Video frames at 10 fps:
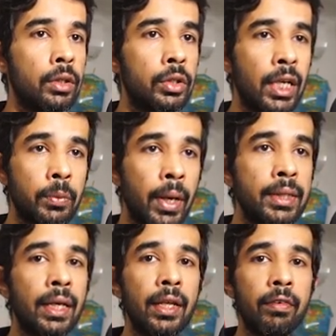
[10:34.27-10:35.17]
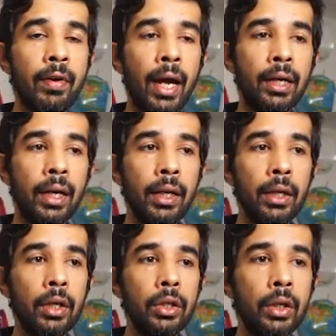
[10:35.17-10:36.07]
So that's basically a factory
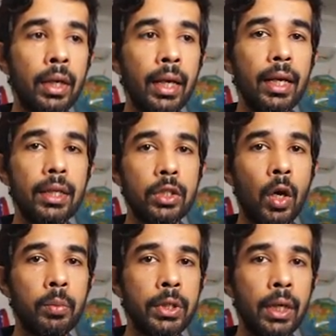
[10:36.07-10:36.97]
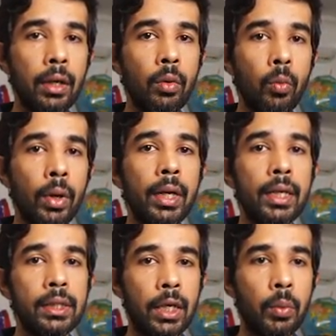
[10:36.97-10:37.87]
to create this object when it
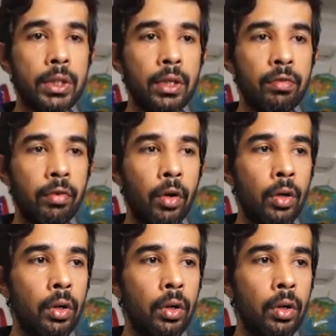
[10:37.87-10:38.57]
is requested for.